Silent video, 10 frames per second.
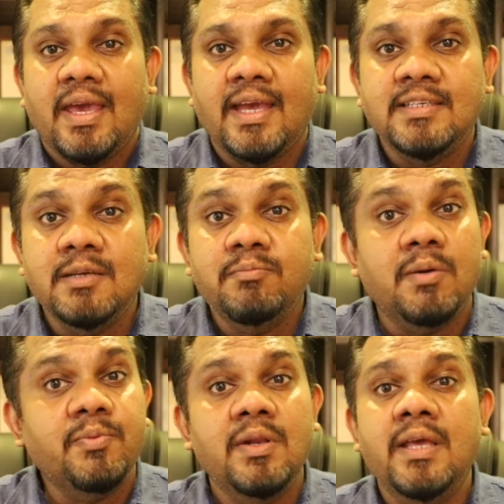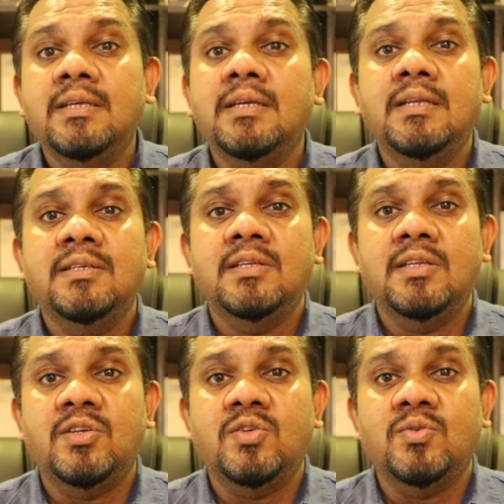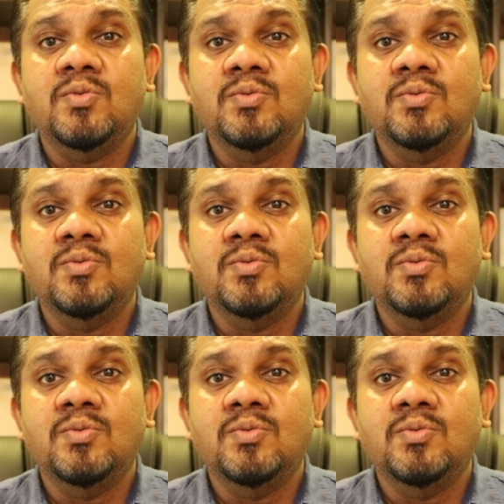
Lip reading: Aging population is an issue.